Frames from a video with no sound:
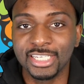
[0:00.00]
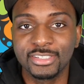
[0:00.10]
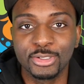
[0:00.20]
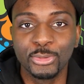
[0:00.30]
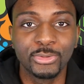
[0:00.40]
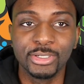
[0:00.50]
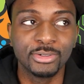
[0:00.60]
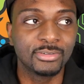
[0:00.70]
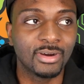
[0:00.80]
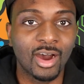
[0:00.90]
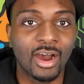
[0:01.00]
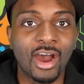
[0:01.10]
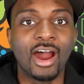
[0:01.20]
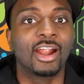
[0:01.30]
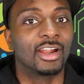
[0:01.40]
just who you
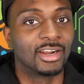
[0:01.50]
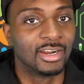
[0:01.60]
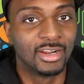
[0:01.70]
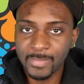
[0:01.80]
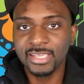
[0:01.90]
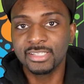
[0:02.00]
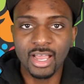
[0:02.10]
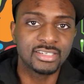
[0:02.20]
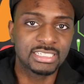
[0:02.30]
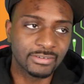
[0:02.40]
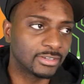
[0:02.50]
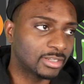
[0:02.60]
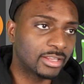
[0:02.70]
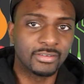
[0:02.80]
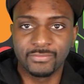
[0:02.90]
are, based on
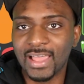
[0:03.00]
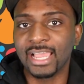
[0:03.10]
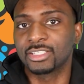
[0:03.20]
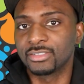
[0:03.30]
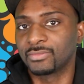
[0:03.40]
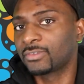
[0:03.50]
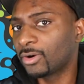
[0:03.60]
several other factors, of